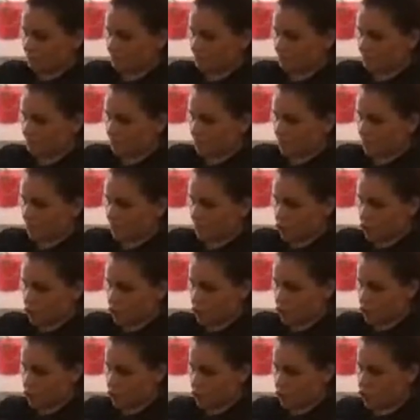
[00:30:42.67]

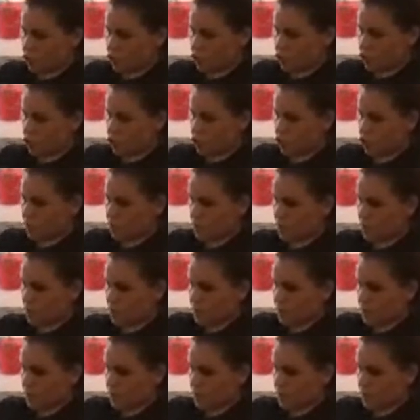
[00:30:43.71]
Nobody speaks.